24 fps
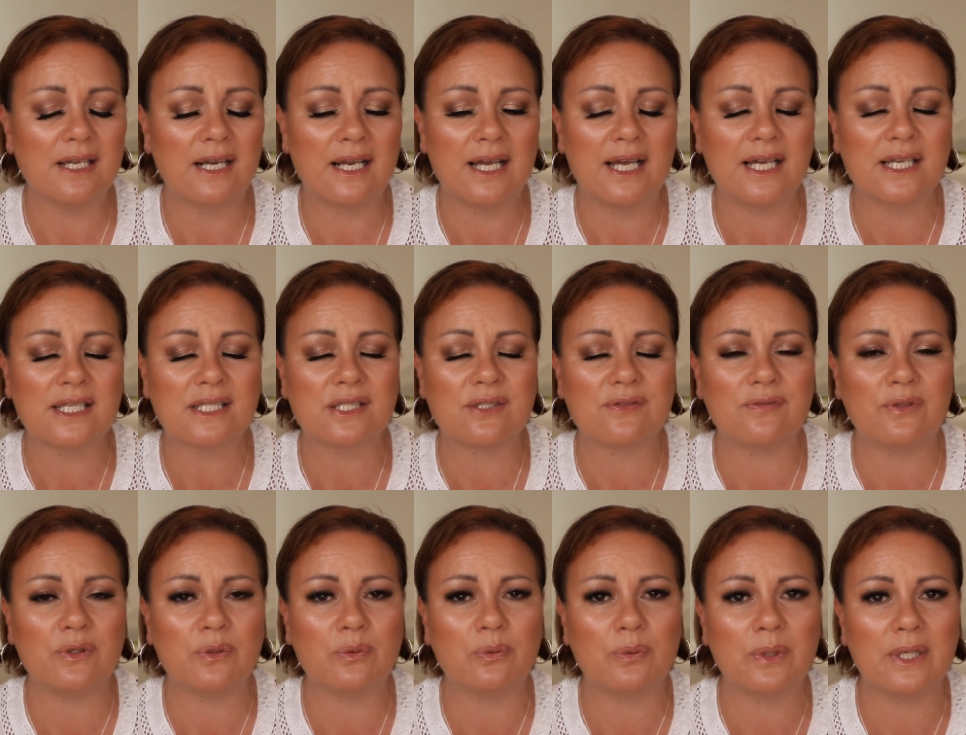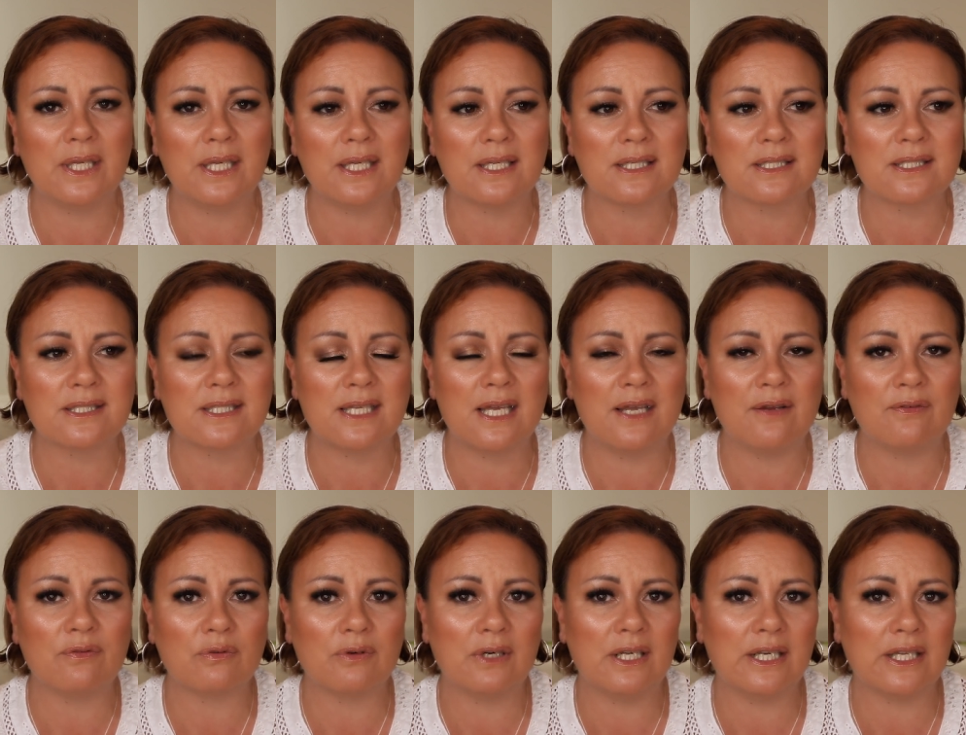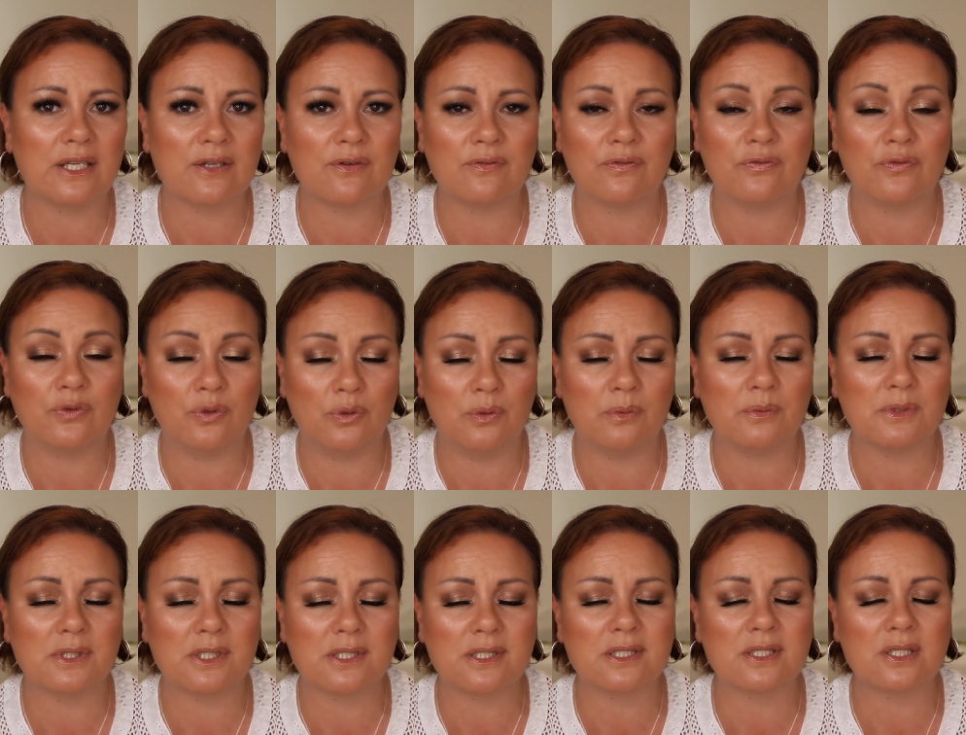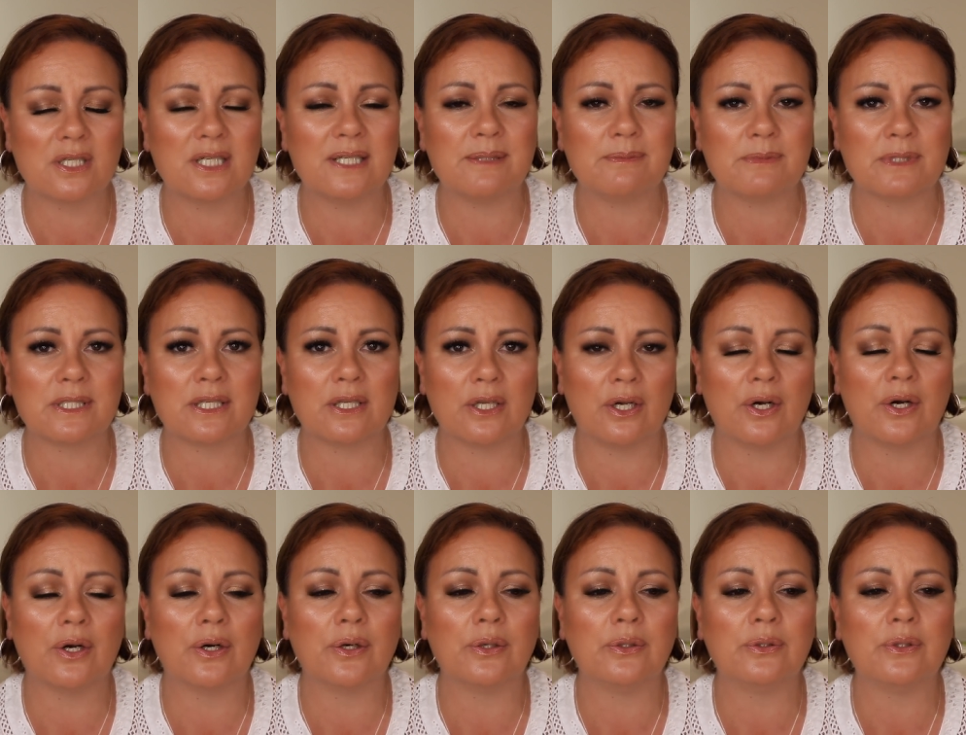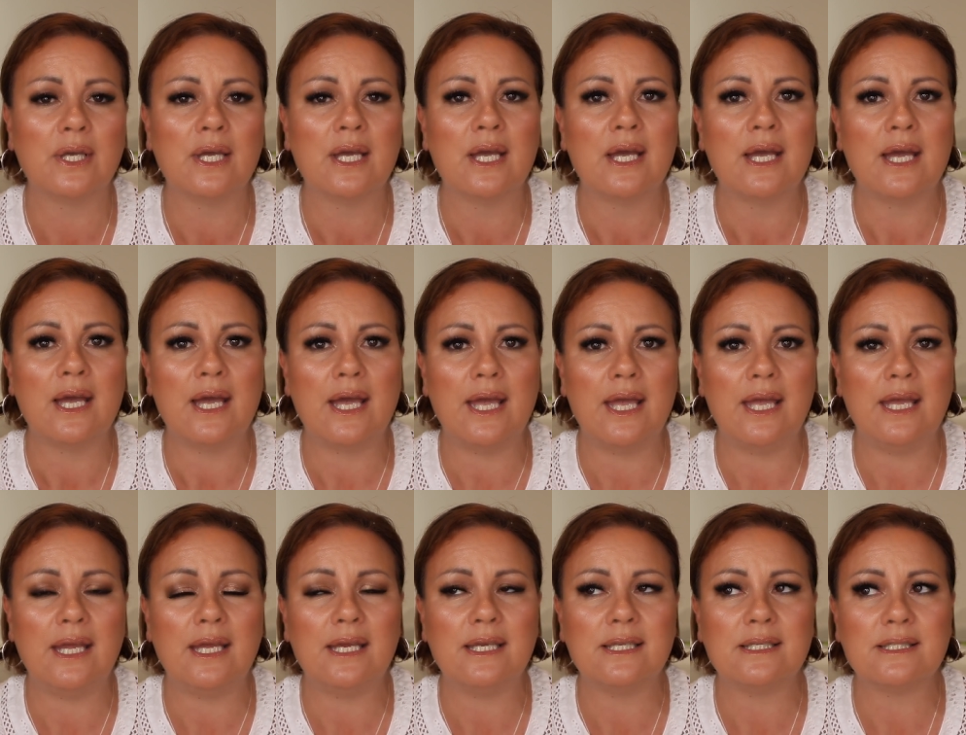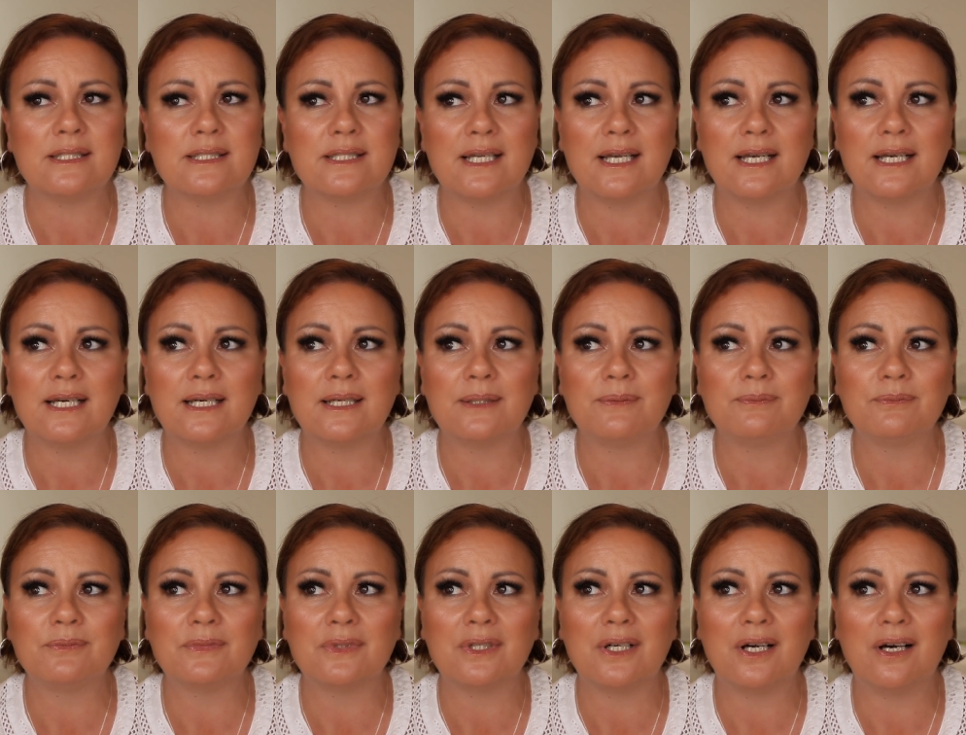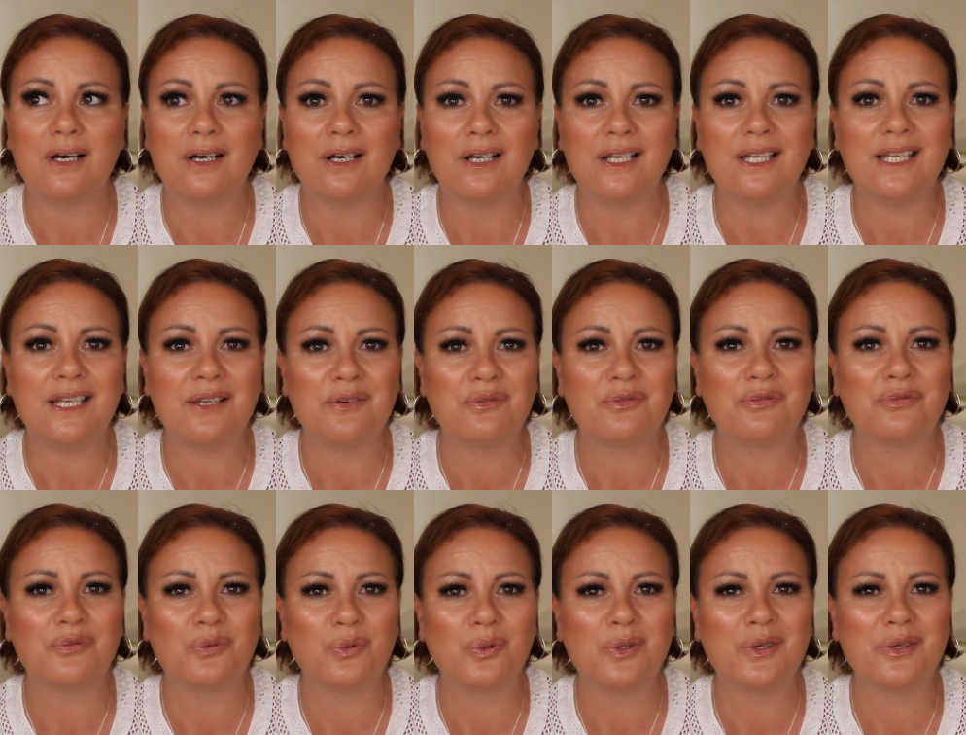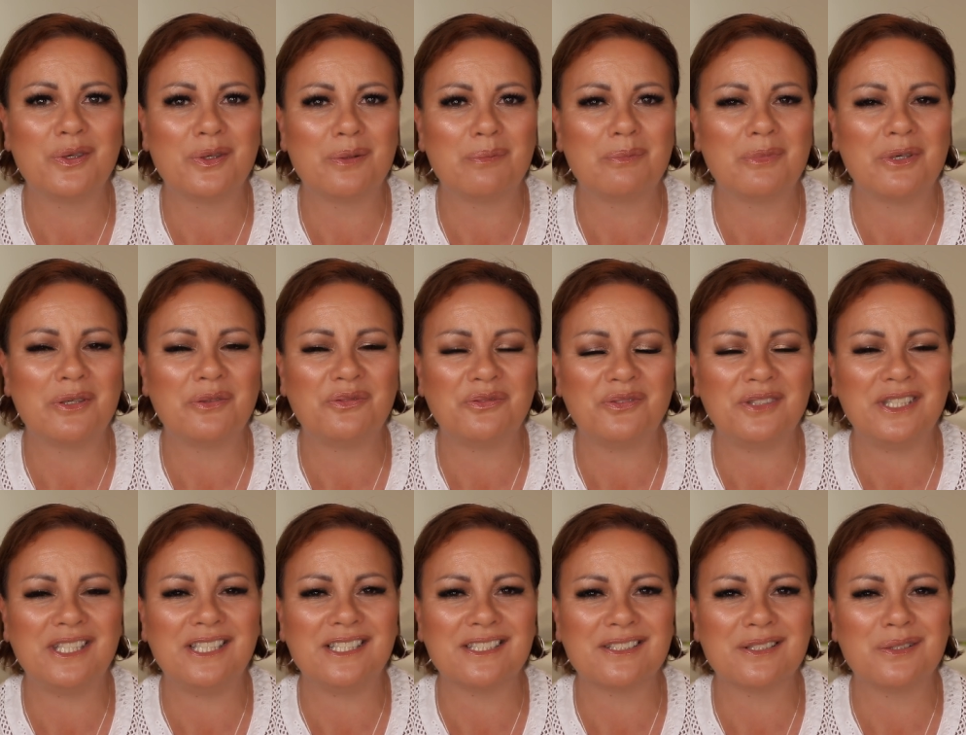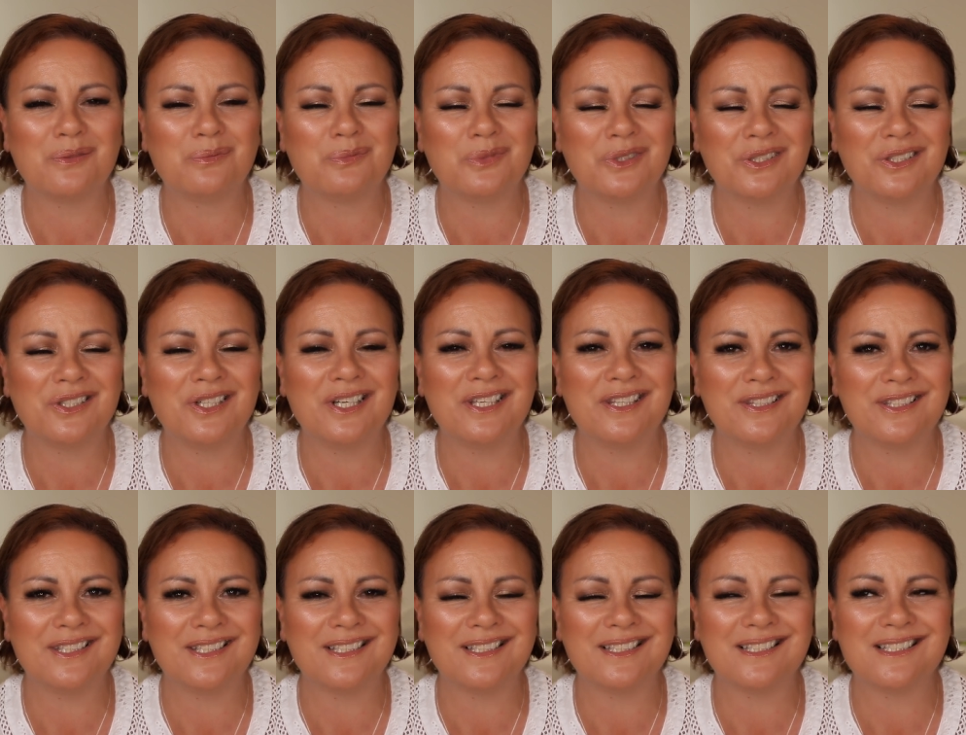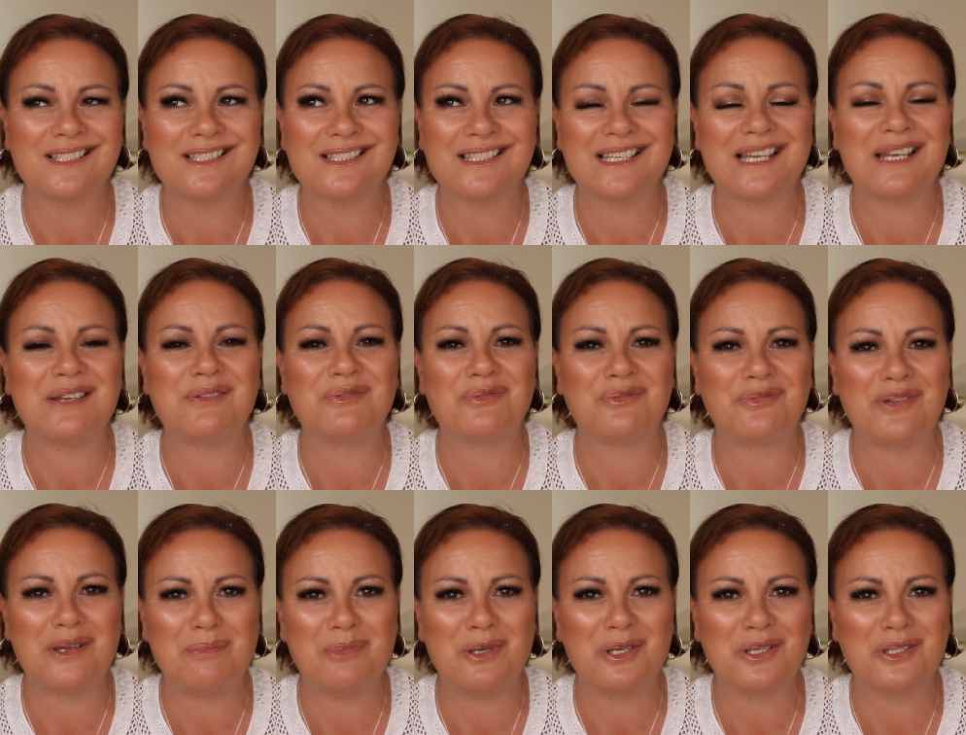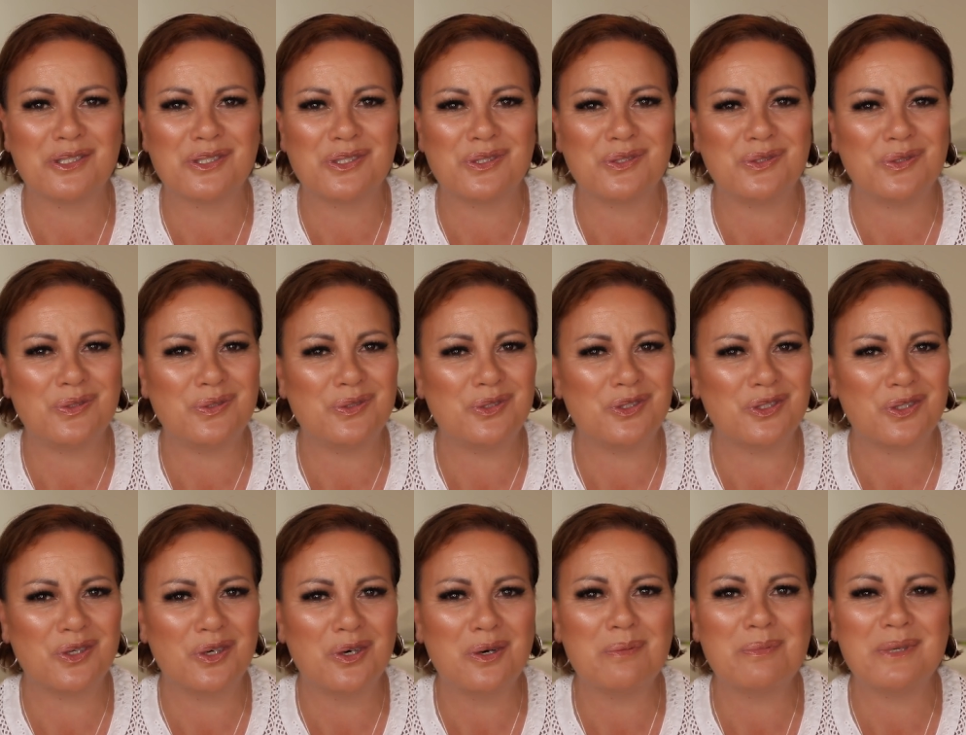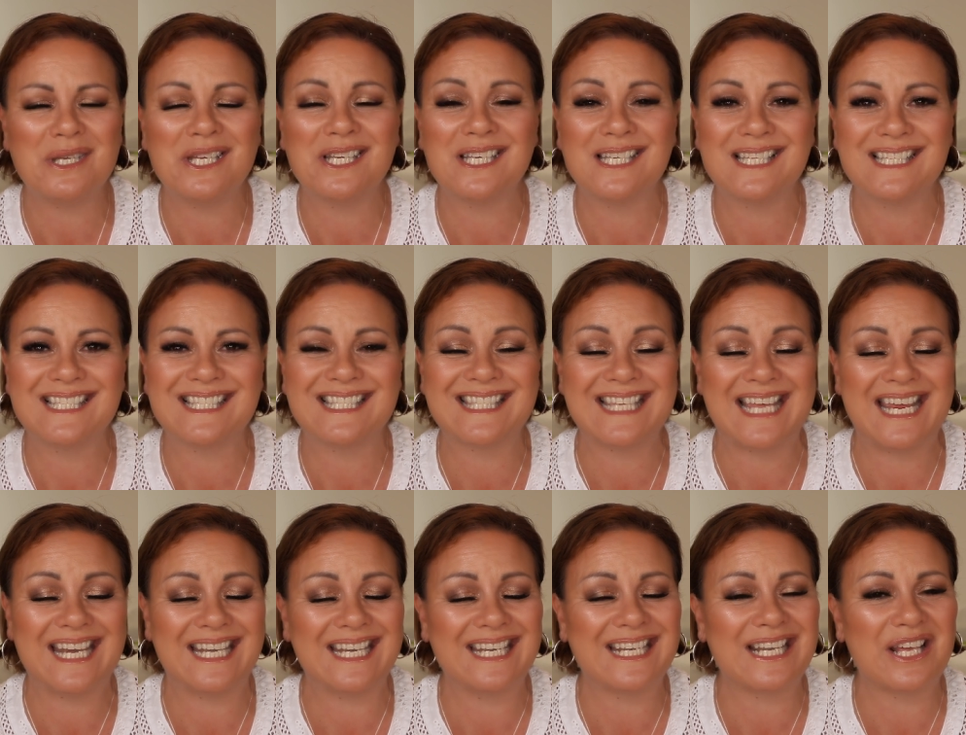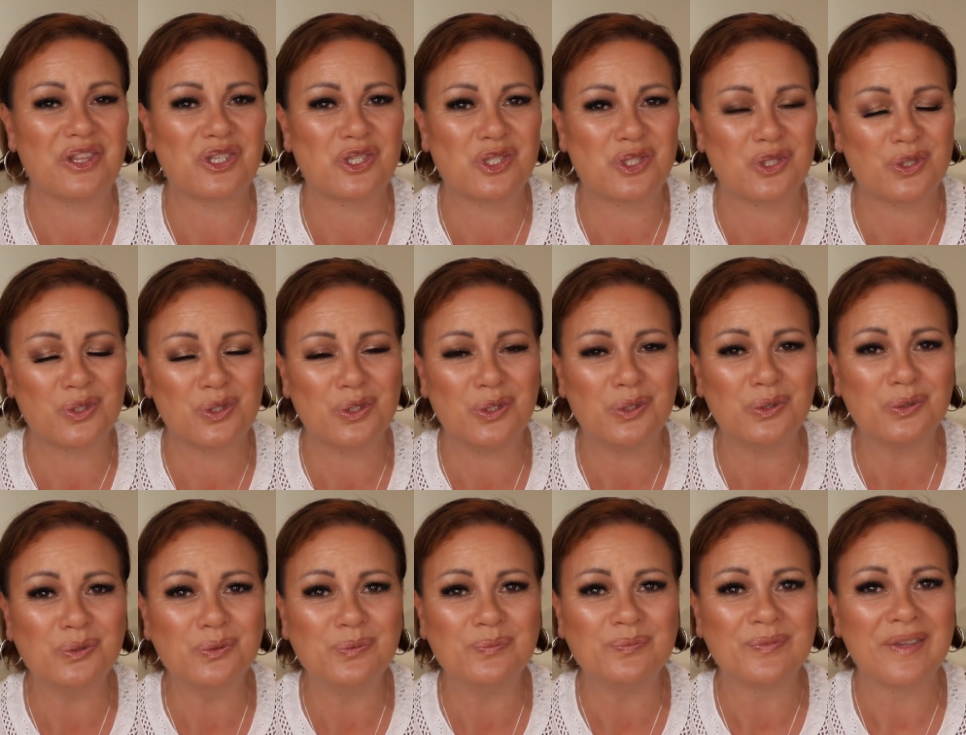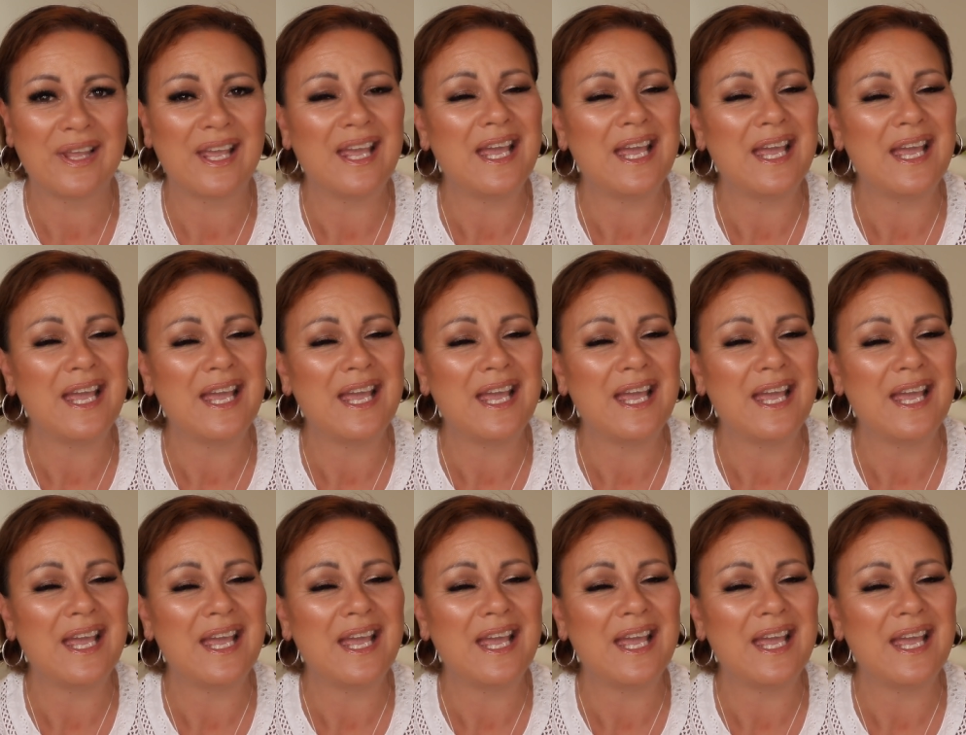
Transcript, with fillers: the last few weeks have really confirmed it's time to go. And I have fallen on my feet on what I think is a fabulous new job. It is at another school,